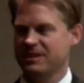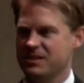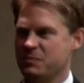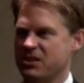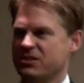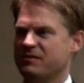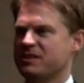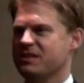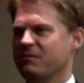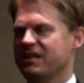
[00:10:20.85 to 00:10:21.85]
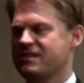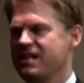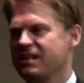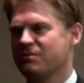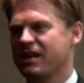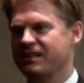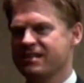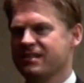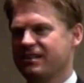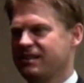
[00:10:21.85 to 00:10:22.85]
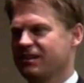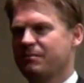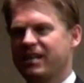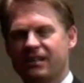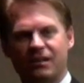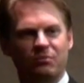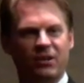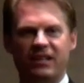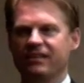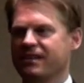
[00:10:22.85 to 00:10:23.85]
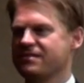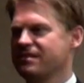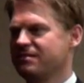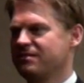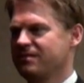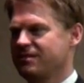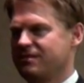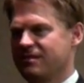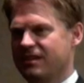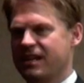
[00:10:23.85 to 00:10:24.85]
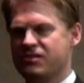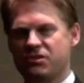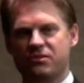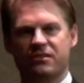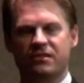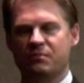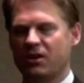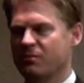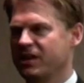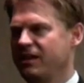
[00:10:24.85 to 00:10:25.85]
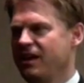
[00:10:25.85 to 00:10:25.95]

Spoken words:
especially if it's somebody that's heated, recognize that they're going to make a complaint against you to the department.